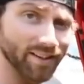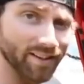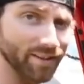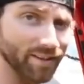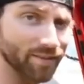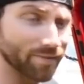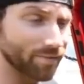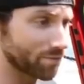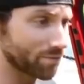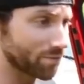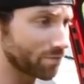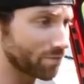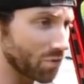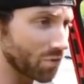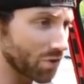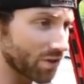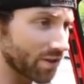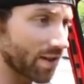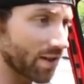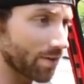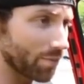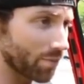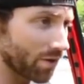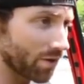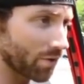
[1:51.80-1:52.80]
and it
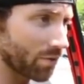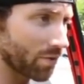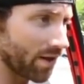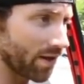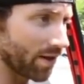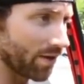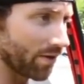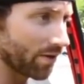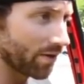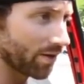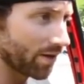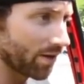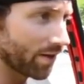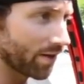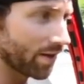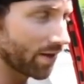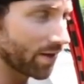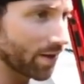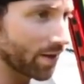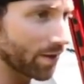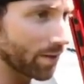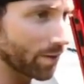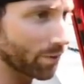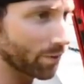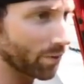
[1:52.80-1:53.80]
worked out pretty well.
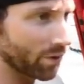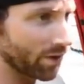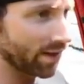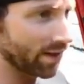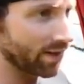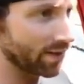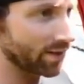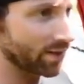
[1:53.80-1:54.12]
Pretty